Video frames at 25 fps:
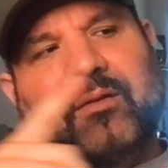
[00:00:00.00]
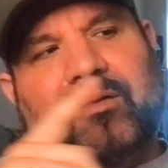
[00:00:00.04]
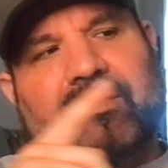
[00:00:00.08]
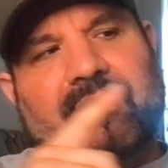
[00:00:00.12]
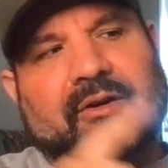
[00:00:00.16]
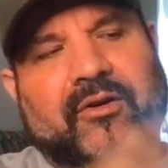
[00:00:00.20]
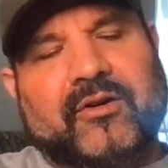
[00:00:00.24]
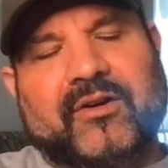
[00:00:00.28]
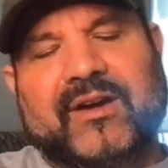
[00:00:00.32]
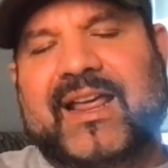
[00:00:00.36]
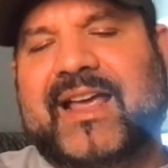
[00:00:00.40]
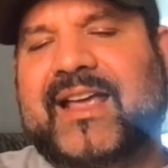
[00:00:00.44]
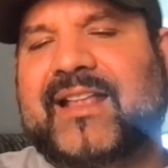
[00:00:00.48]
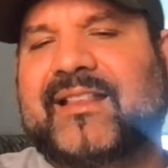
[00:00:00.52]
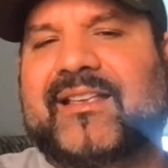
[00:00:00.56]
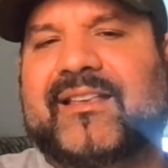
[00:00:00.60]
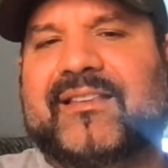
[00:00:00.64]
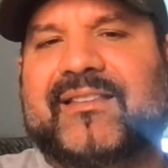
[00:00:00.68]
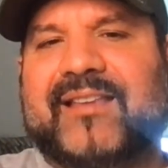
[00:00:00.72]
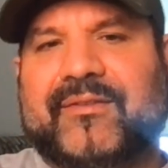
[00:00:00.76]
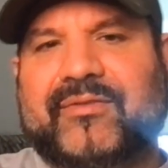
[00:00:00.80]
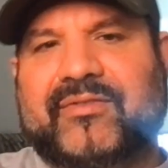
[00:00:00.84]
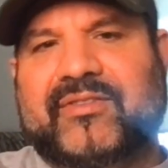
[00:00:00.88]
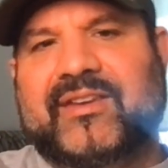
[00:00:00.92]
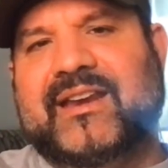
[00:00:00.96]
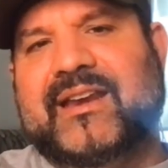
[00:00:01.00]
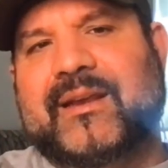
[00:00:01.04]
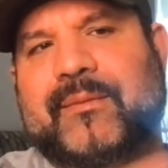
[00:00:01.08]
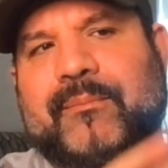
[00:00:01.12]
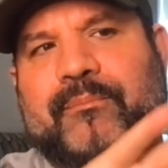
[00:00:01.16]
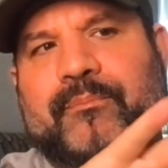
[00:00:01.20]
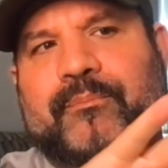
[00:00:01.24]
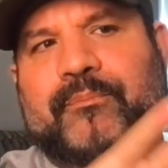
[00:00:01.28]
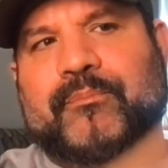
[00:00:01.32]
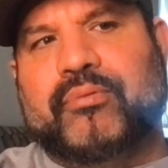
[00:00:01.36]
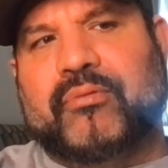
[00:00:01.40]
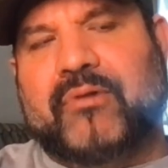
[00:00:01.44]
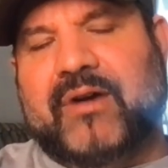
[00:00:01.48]
Hernandez, I've seen
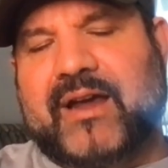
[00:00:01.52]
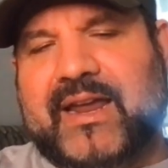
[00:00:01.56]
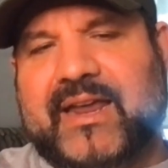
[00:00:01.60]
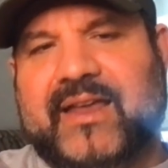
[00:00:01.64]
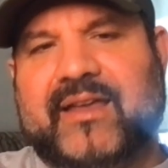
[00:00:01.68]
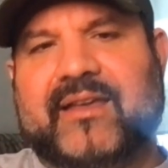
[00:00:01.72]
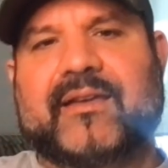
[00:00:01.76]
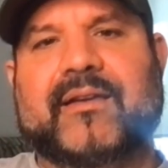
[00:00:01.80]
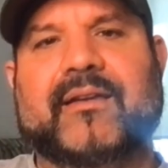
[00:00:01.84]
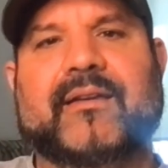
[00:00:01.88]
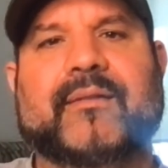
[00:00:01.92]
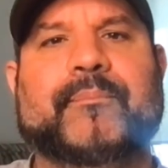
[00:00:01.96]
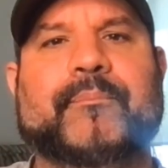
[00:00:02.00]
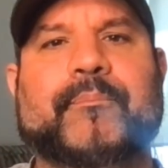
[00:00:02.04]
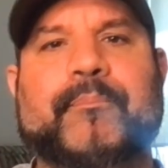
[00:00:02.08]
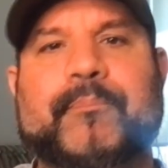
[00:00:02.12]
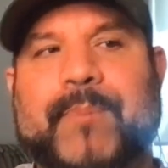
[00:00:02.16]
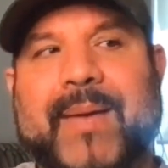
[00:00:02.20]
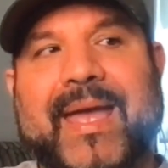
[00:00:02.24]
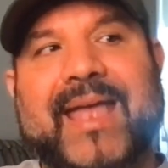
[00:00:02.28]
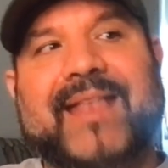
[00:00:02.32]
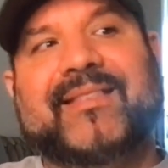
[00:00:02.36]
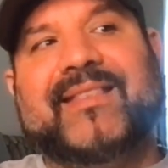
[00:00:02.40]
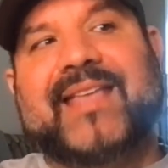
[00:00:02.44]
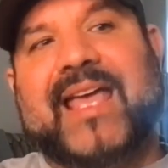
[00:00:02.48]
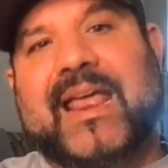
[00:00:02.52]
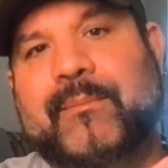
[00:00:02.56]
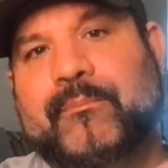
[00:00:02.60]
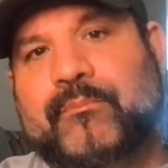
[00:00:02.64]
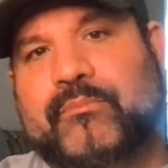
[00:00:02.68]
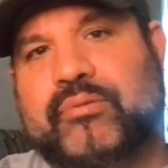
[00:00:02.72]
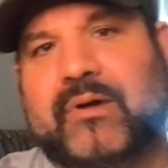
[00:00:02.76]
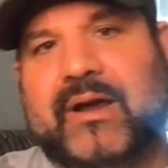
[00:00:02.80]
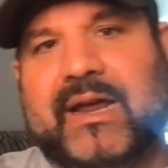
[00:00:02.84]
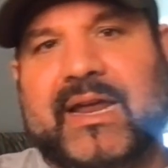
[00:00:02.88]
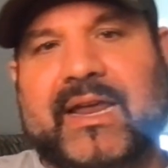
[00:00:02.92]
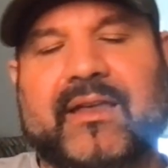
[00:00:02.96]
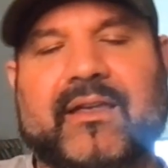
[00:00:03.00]
him break, bend and
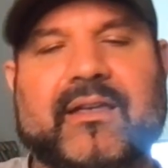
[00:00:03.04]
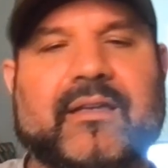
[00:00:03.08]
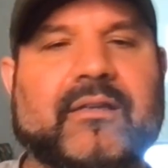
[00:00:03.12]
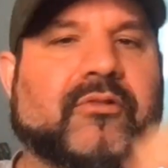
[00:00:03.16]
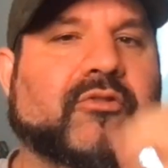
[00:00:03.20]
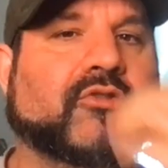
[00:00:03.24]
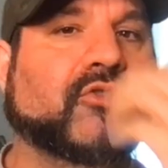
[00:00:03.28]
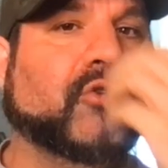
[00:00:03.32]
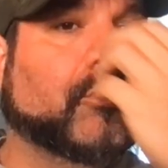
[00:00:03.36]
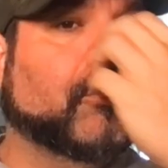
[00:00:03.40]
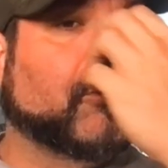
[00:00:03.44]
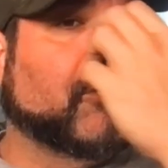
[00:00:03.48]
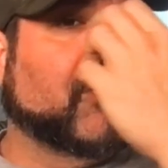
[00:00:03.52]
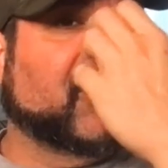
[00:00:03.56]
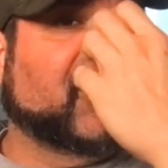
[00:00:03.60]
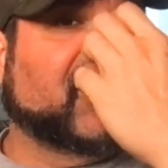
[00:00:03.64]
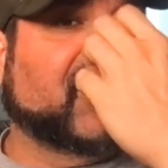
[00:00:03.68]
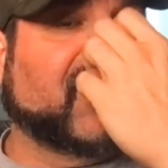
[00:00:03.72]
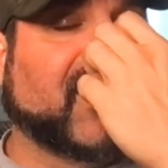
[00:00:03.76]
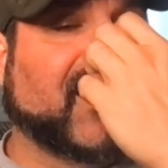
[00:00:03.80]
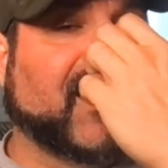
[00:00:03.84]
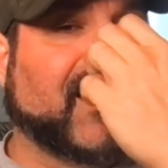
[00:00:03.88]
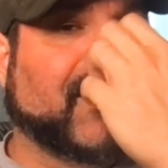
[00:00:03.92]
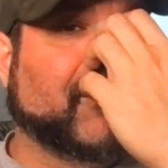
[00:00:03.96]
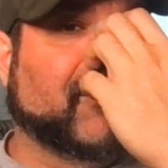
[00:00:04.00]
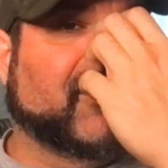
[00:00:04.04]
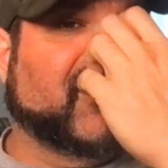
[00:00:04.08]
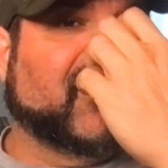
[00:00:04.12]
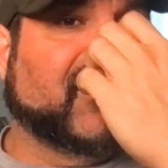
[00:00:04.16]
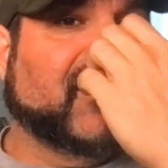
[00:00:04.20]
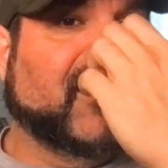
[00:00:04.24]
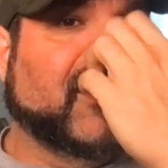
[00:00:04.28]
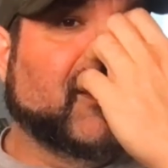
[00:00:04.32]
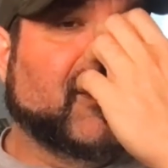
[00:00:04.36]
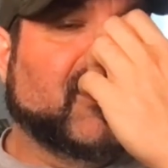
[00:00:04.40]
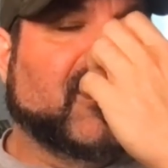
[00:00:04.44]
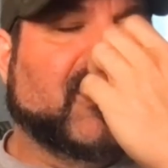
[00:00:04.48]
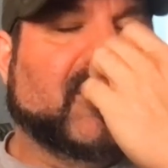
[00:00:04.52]
break numerous times.
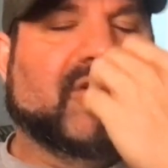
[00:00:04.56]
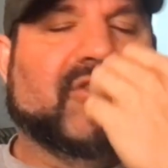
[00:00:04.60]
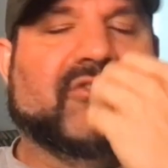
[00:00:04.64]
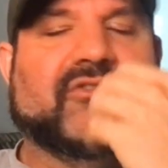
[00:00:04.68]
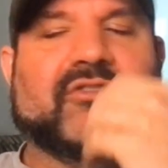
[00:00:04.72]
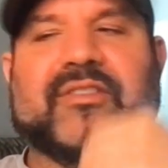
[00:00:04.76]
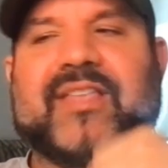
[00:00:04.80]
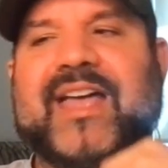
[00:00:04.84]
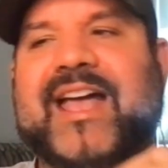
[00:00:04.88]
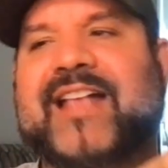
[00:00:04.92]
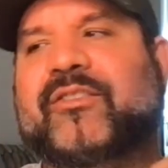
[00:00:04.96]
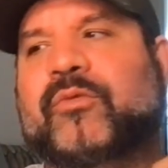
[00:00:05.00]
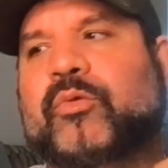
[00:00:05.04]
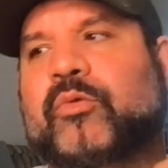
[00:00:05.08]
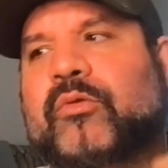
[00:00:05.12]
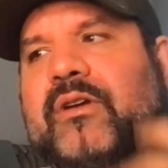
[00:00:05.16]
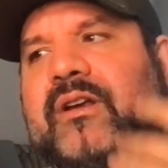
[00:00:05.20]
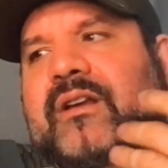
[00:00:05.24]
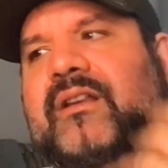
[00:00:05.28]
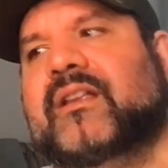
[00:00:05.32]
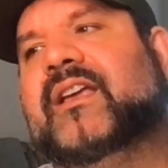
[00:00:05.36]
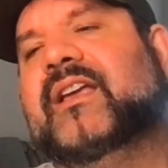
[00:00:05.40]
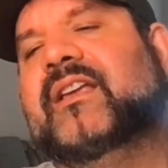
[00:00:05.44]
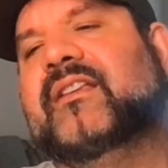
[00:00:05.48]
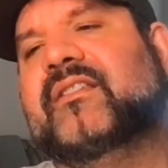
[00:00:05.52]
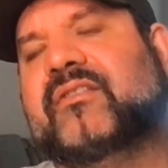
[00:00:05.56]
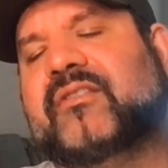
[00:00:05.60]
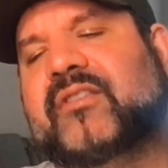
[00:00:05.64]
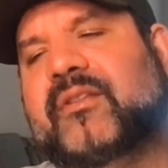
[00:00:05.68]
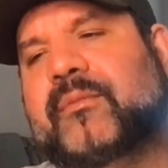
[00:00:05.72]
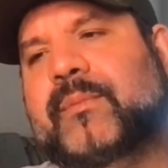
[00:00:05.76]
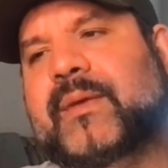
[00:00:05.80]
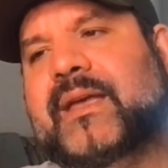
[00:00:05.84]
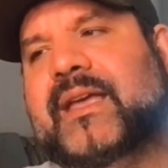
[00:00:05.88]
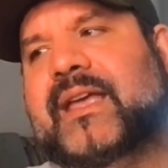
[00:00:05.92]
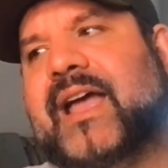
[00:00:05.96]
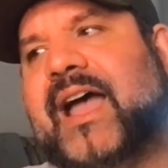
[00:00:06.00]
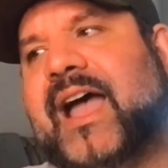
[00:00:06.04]
So that's where it is to
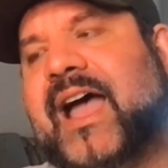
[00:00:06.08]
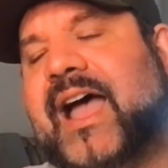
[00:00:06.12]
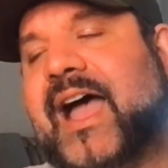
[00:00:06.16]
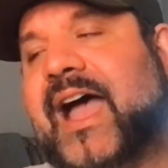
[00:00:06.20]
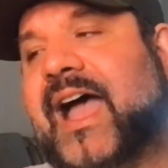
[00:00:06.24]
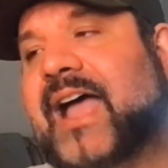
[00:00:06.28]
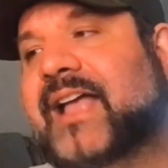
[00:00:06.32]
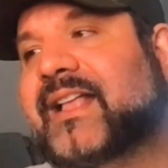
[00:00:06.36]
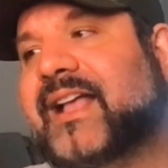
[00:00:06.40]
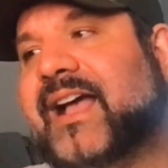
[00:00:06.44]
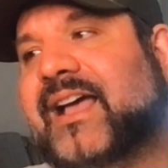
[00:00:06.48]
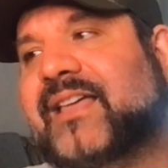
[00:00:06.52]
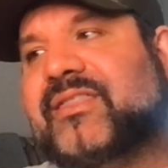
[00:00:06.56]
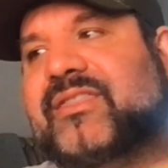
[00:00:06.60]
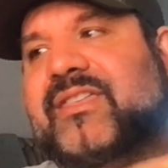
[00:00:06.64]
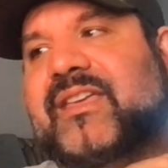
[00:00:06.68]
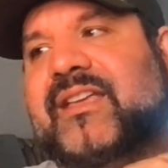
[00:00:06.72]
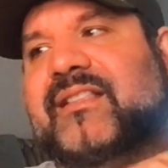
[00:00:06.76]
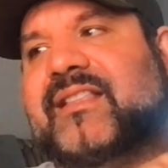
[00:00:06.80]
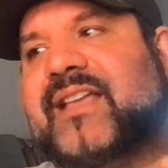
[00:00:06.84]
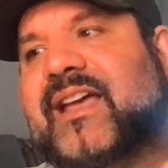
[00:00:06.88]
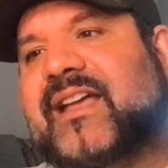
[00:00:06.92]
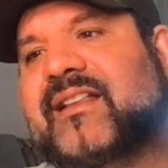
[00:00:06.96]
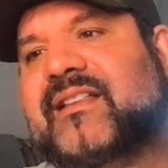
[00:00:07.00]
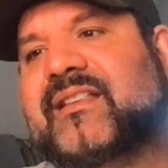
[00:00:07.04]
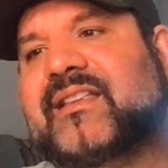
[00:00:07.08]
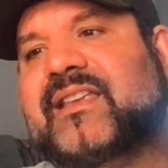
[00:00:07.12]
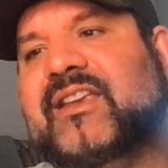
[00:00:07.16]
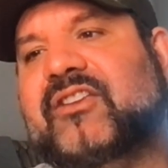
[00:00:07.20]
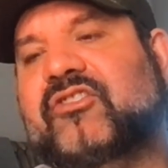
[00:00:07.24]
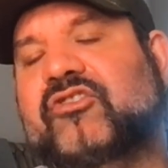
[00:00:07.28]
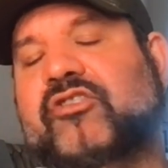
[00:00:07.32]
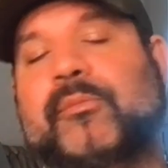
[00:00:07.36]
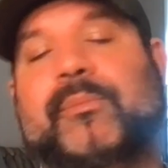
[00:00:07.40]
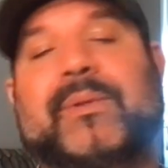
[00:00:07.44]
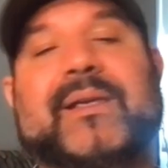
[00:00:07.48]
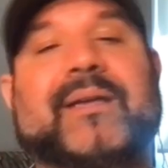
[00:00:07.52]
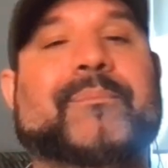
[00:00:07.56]
me. I think that he
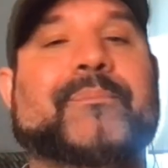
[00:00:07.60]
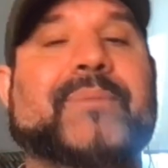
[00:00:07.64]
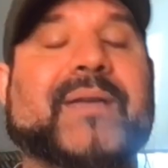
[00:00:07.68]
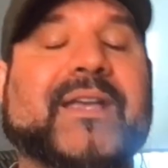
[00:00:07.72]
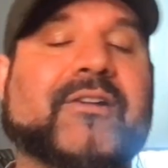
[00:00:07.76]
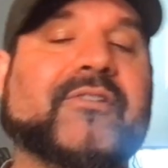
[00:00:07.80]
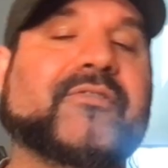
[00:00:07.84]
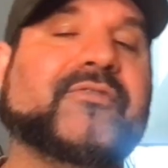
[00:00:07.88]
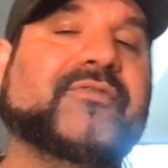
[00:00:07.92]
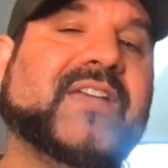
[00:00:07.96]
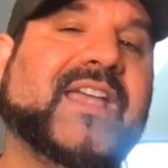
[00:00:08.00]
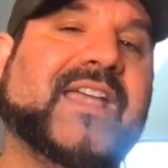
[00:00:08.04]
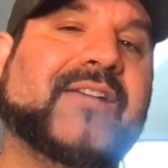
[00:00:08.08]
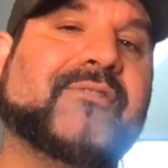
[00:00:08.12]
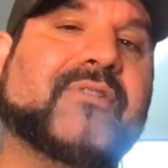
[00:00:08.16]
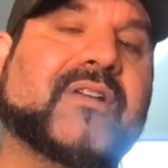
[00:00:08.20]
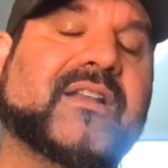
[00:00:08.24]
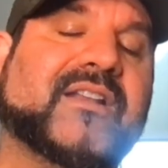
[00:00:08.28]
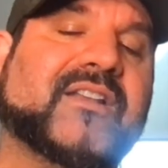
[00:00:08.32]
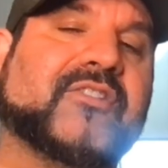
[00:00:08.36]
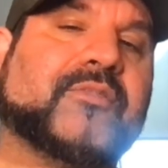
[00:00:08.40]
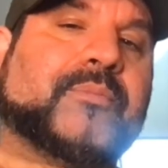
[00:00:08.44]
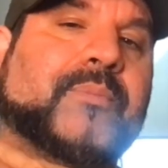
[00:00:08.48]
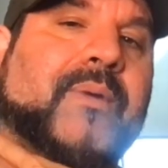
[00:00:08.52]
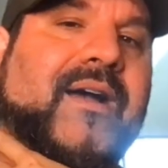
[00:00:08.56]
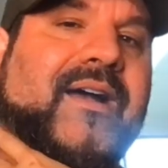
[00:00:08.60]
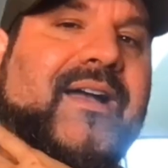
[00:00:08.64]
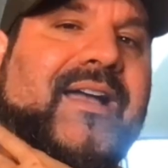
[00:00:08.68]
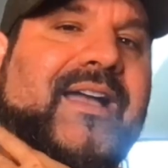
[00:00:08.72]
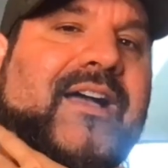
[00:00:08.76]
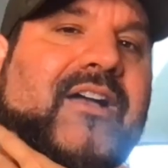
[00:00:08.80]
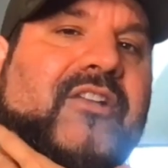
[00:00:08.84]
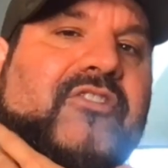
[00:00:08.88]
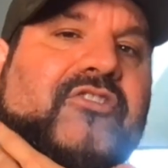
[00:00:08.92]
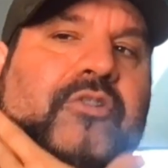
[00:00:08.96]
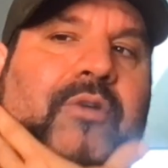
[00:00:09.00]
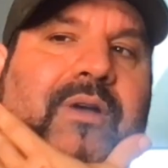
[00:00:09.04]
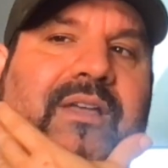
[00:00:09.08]
should be a bigger favorite in this spot,
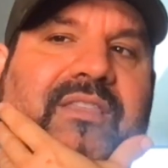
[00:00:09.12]
Algio.